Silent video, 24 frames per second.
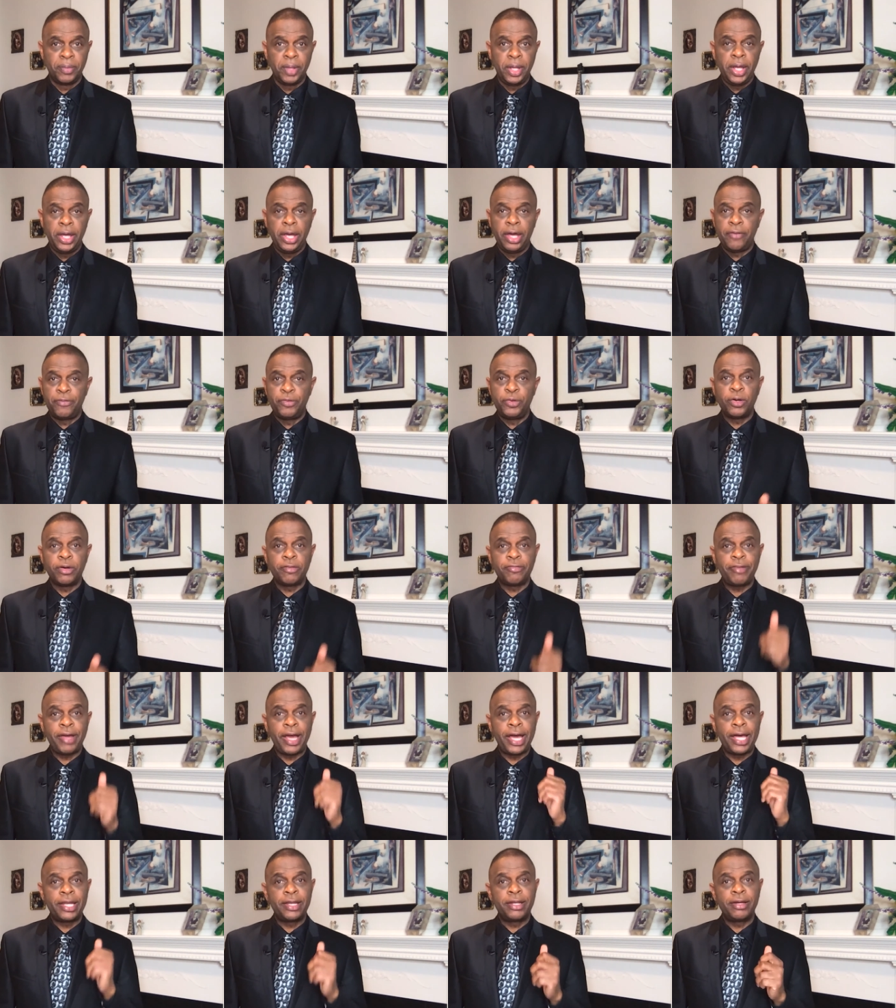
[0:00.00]
If you're a
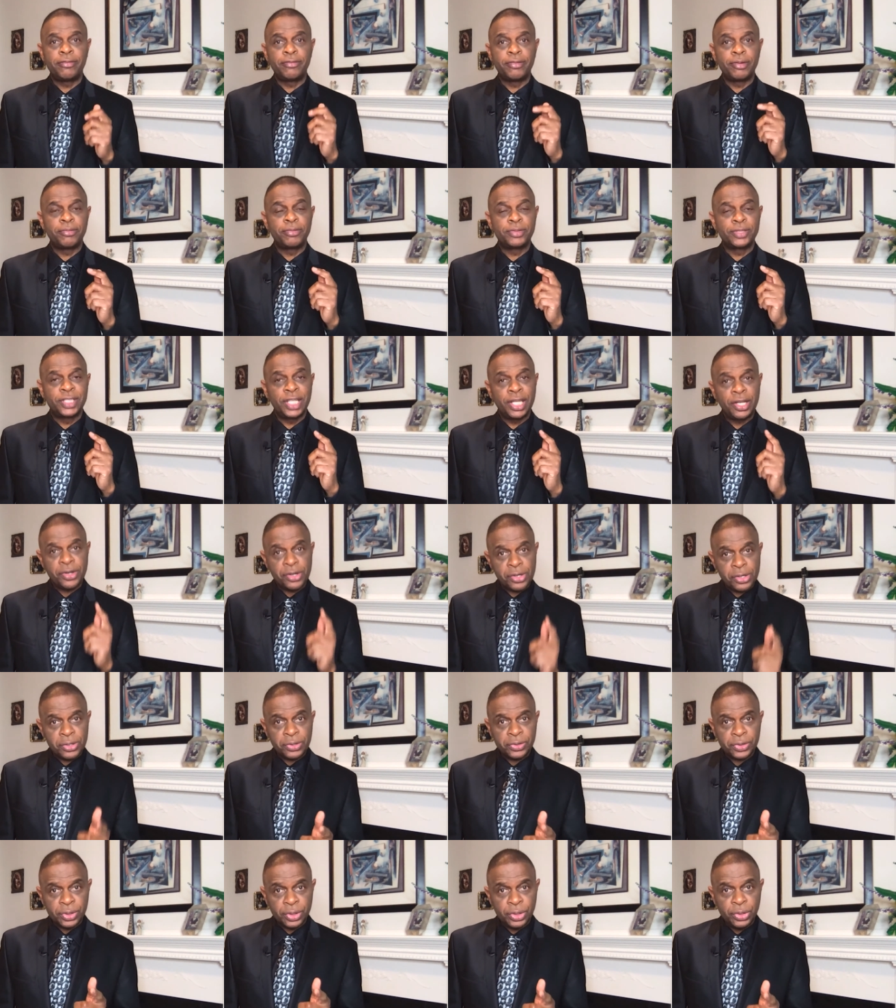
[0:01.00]
fan of the
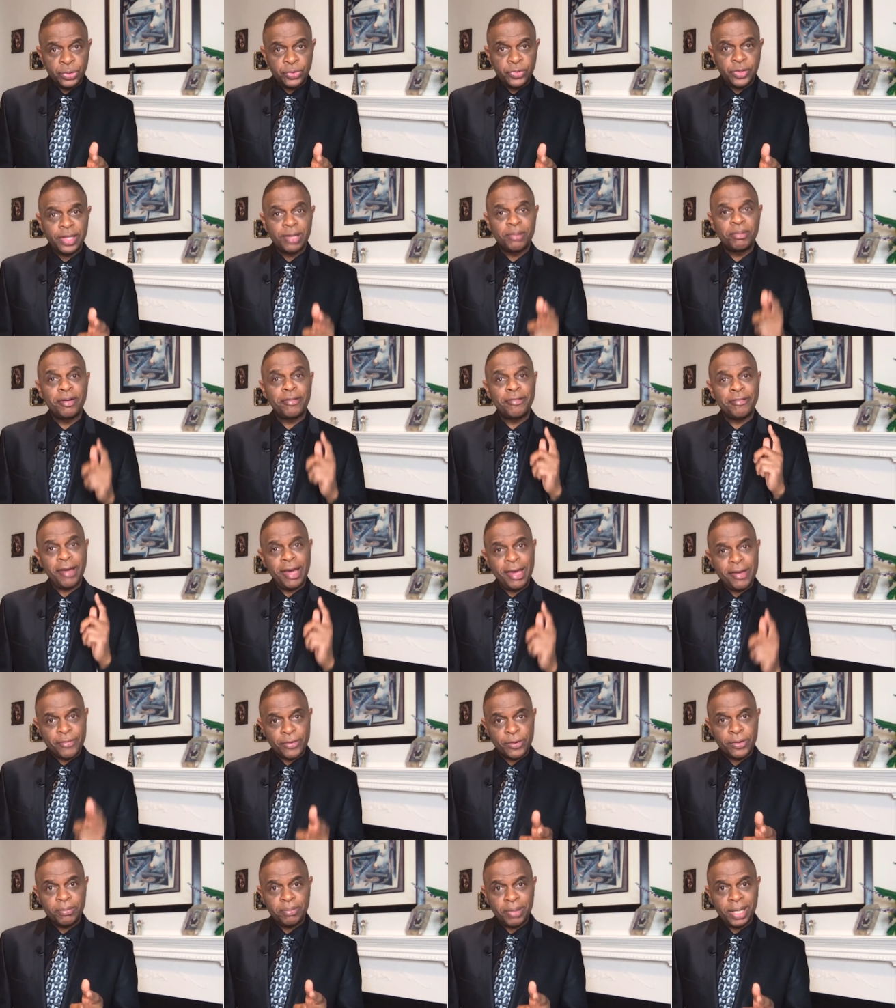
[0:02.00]
senators, you do them a
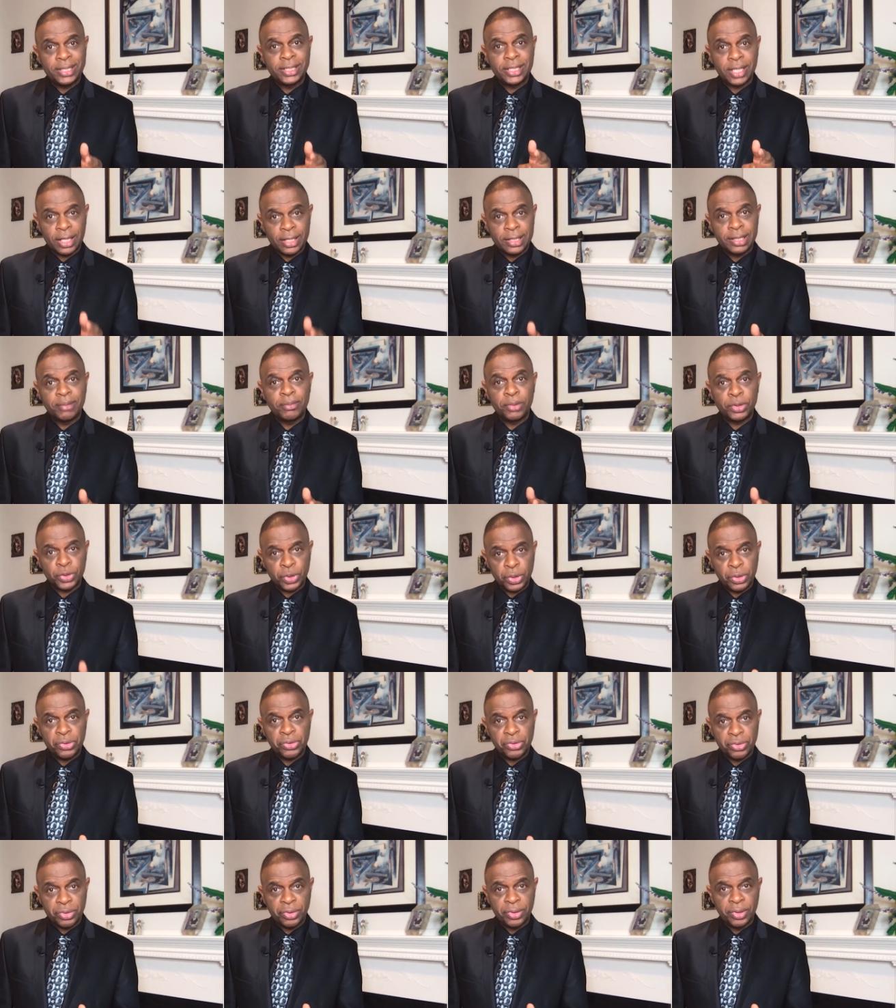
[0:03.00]
favor by telling them the
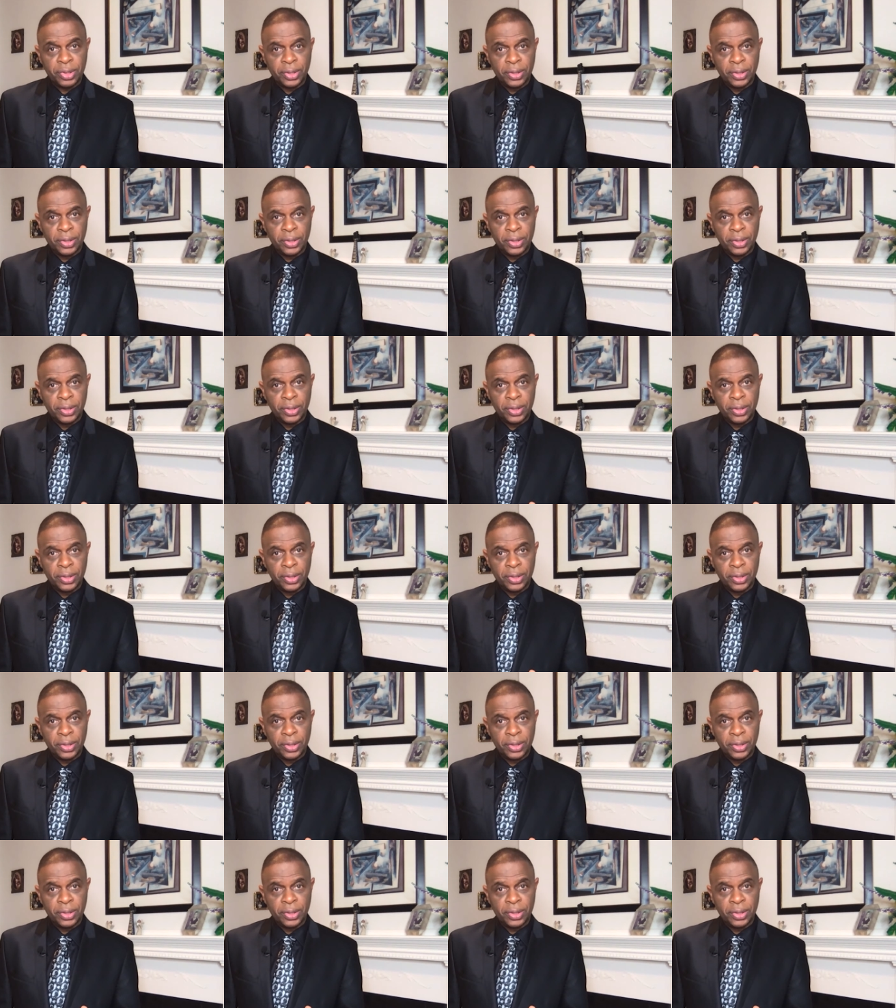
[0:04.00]
truth.